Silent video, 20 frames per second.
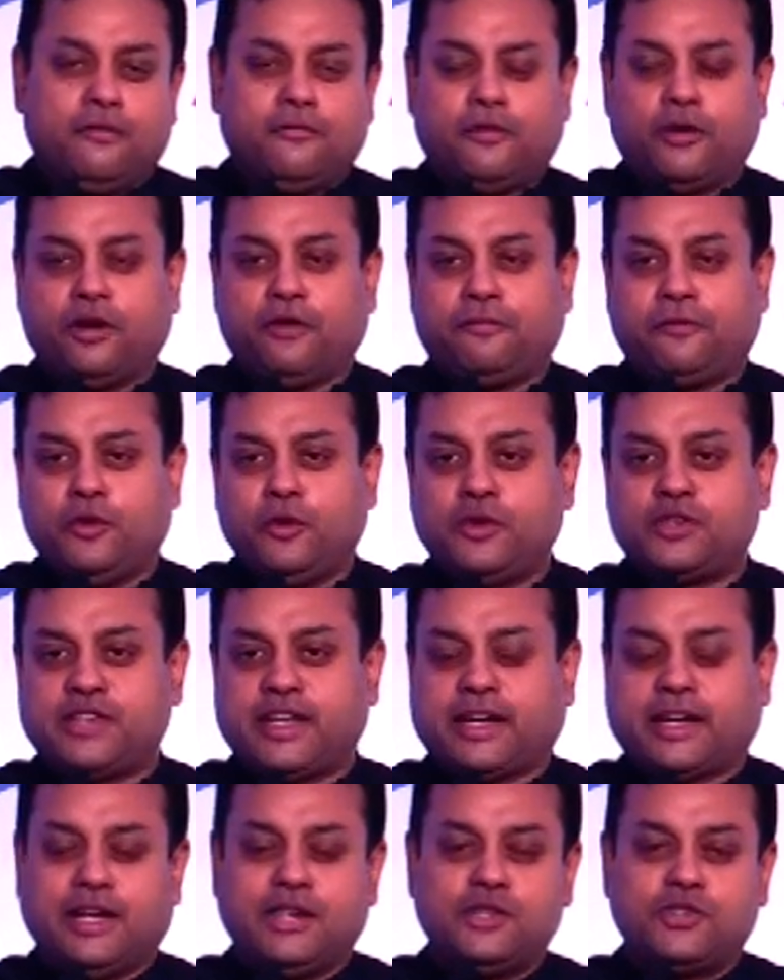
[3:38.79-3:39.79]
for a few
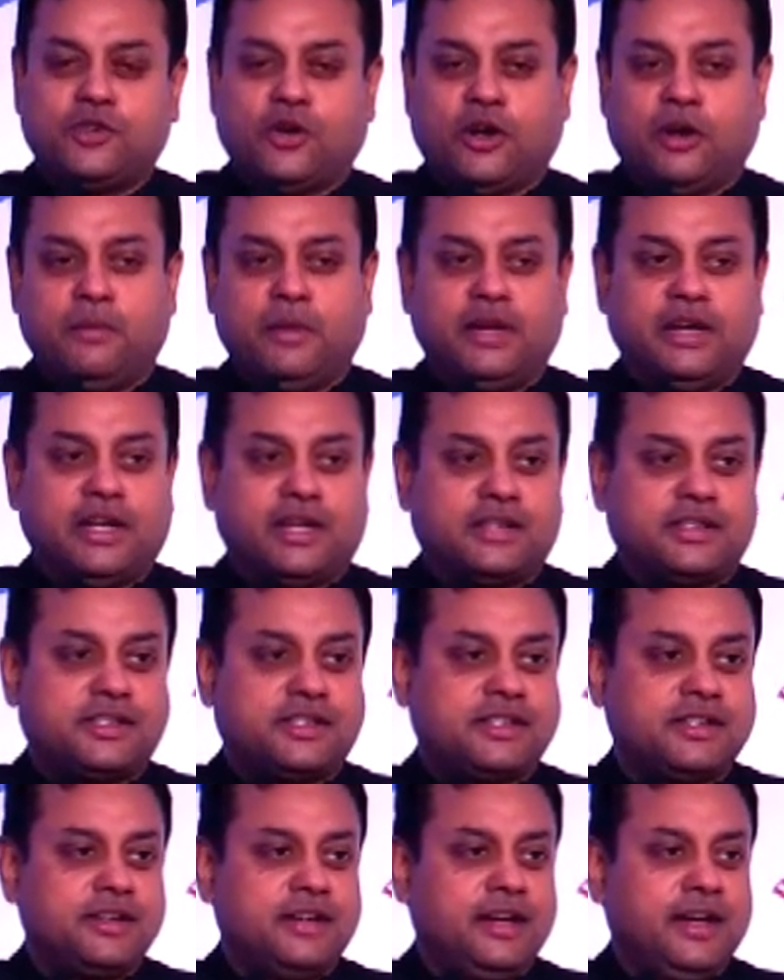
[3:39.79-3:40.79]
seconds or a
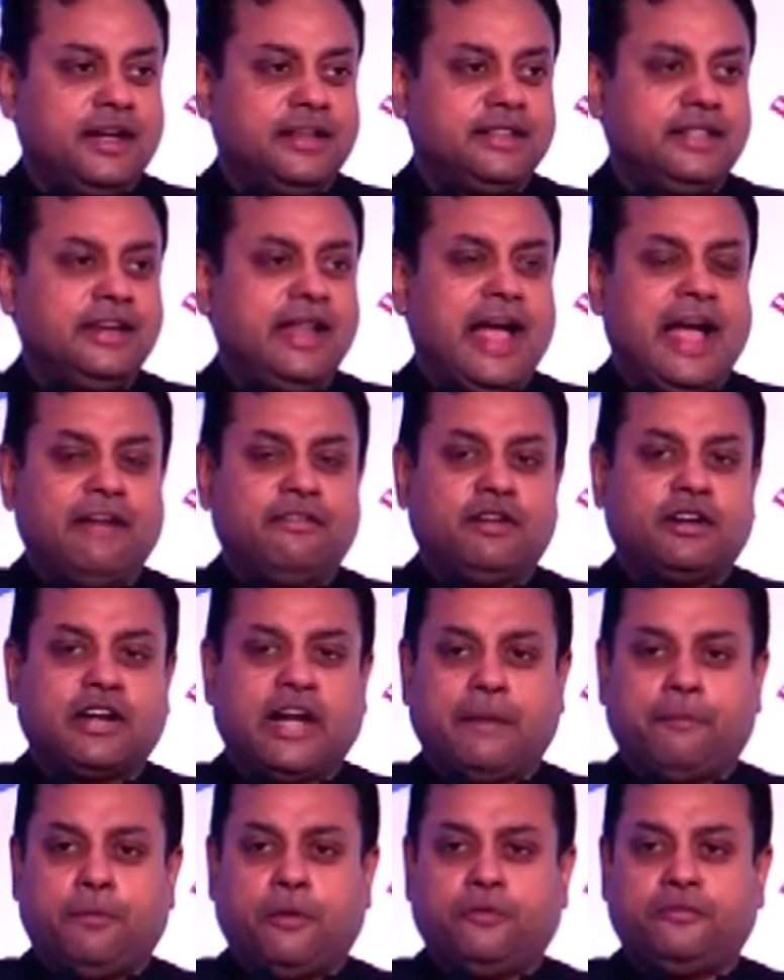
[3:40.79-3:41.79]
minute, then have a
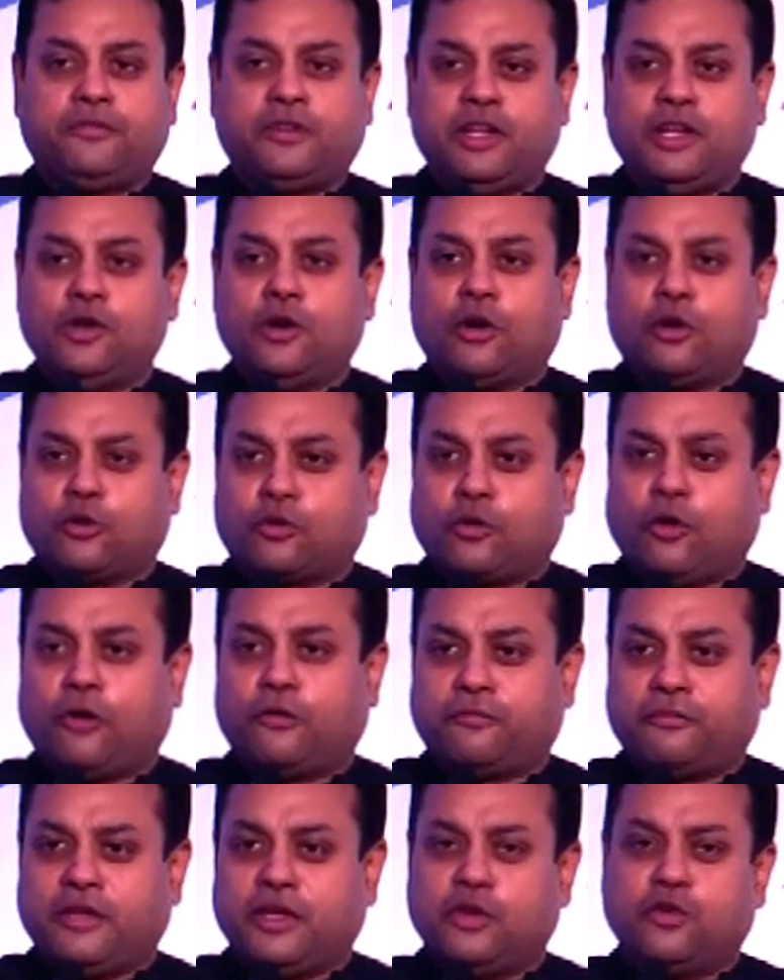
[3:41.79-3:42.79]
cup of tea or a
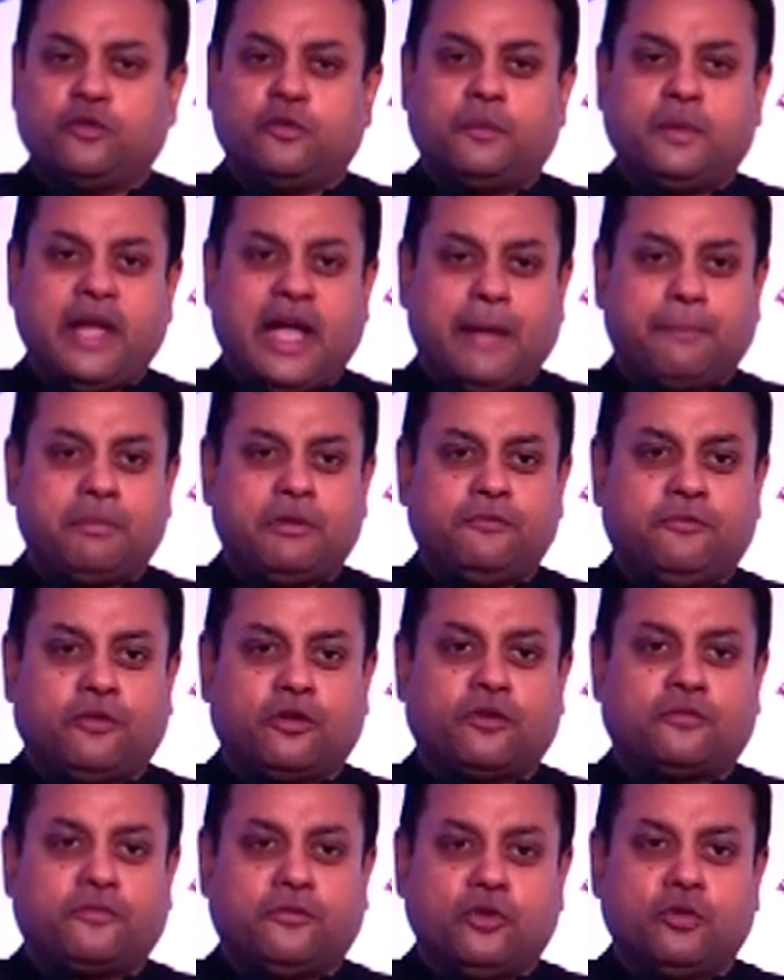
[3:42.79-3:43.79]
coffee. You would be happy
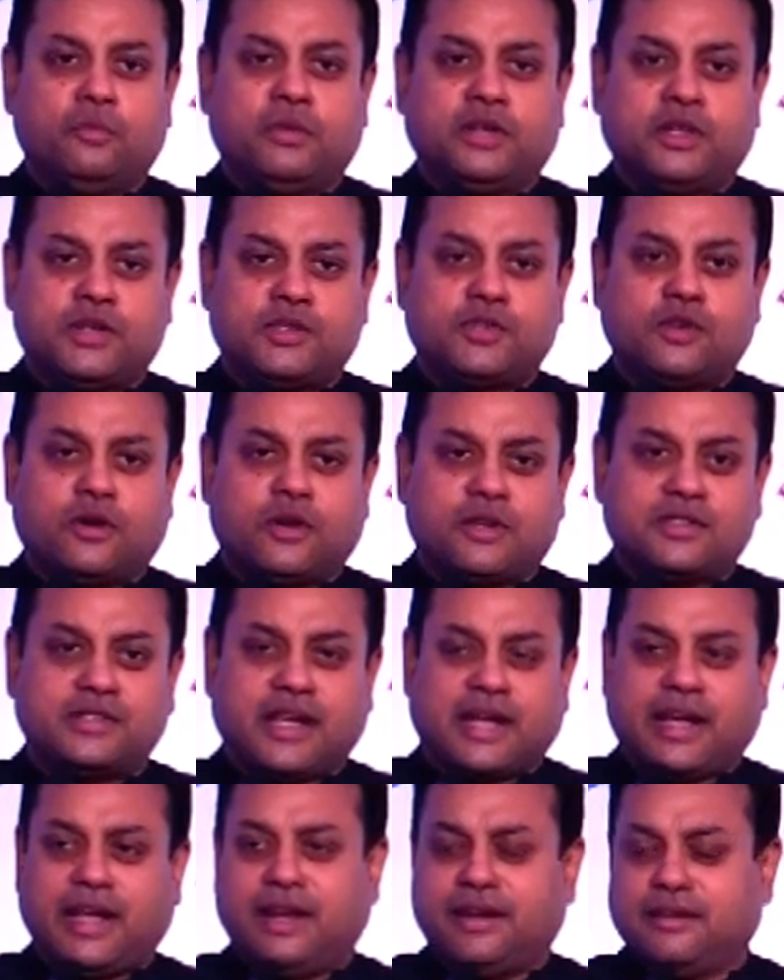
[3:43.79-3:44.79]
for a few minutes or a
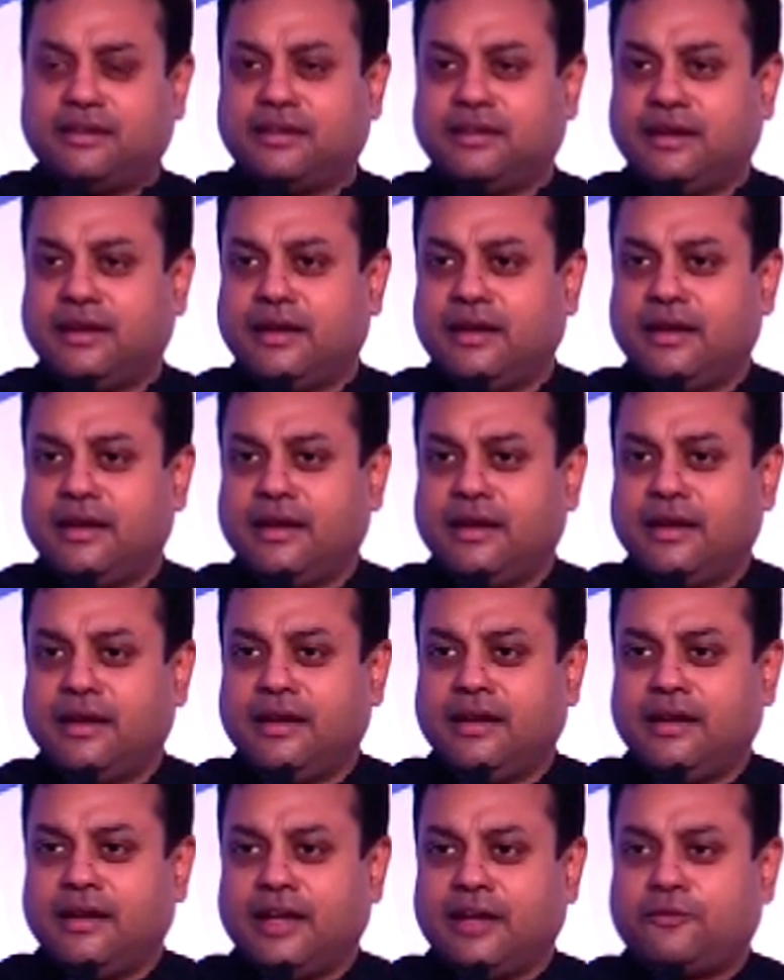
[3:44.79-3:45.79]
second.
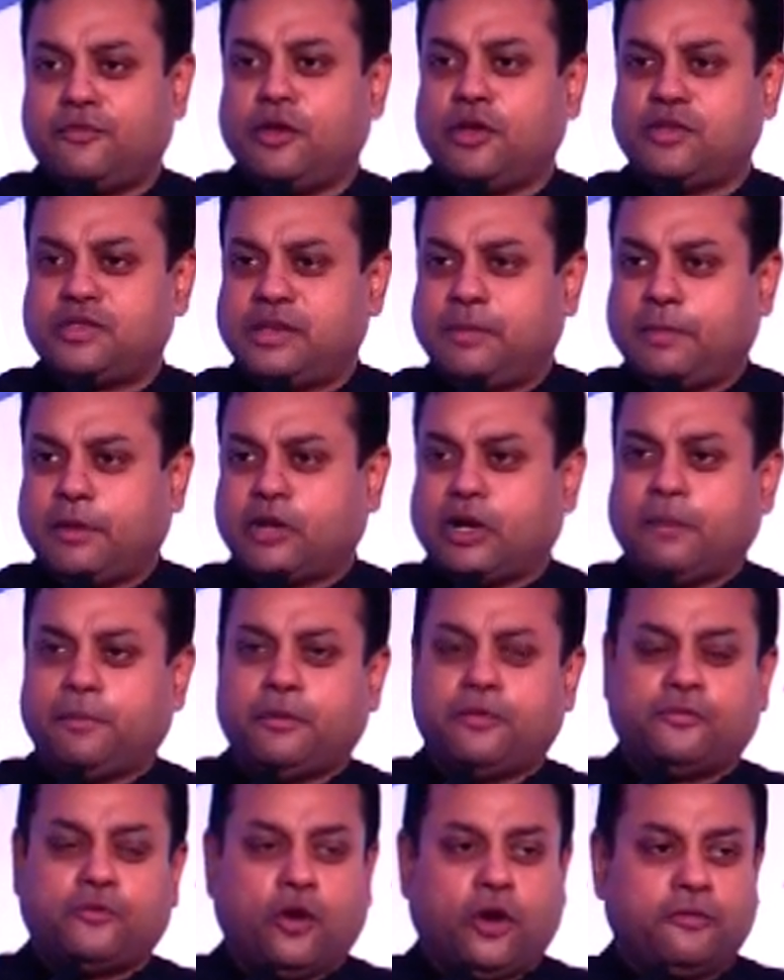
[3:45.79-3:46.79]
If you sip a
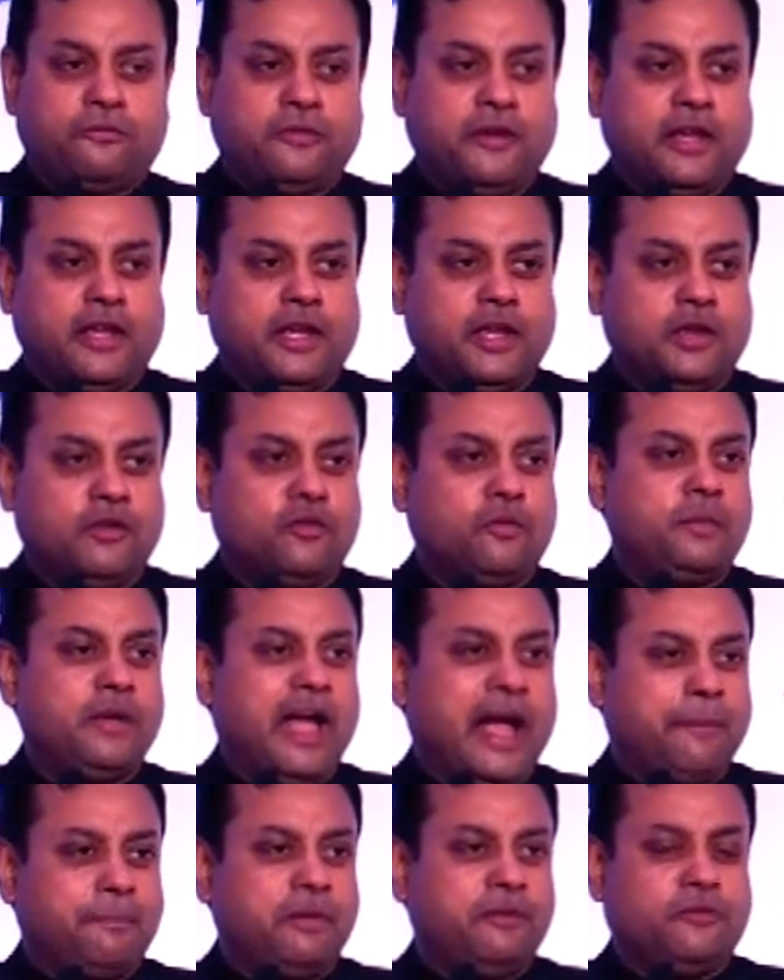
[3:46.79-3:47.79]
cup of coffee, you would be
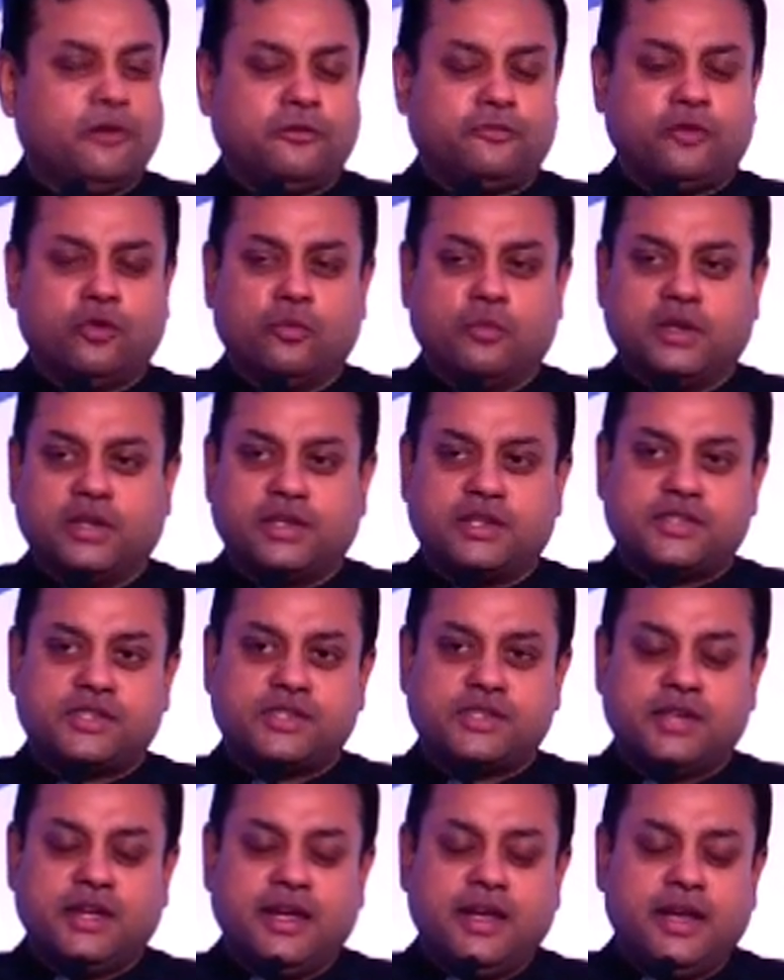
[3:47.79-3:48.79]
happy for a few
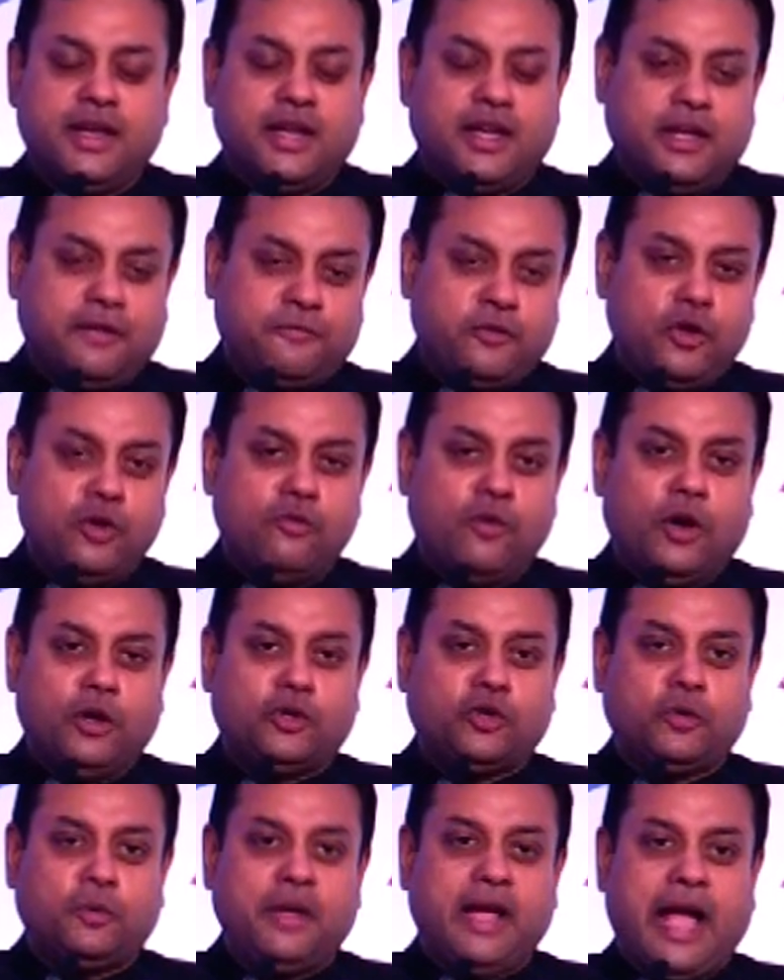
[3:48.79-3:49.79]
minutes. If you
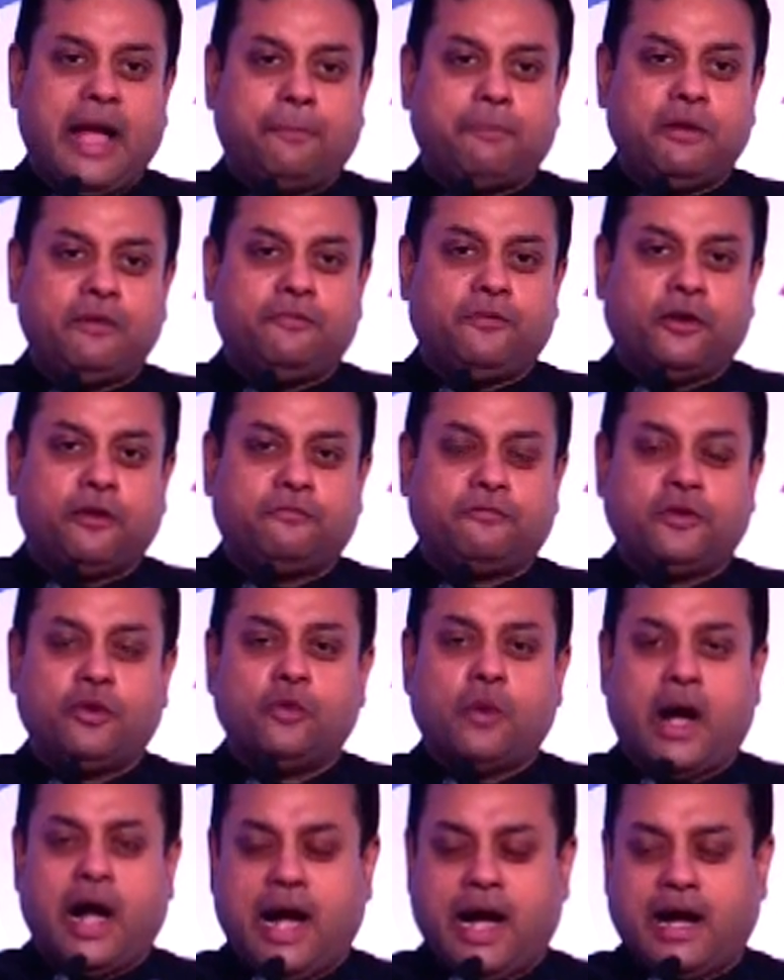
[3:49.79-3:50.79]
want to be happy for a
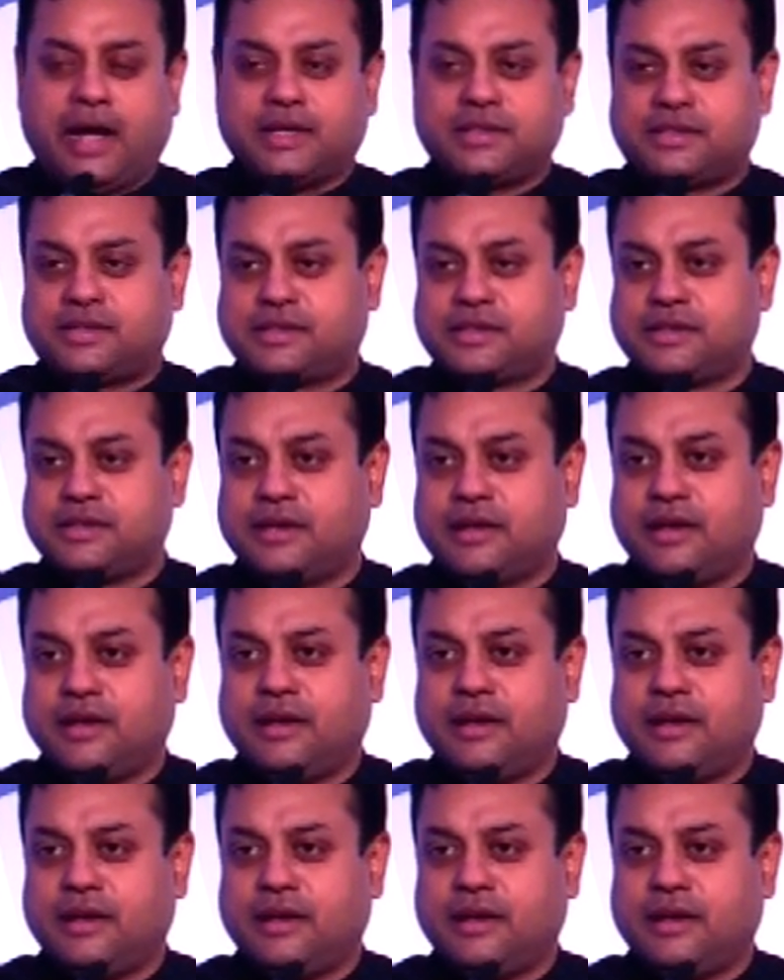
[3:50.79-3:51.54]
few hours,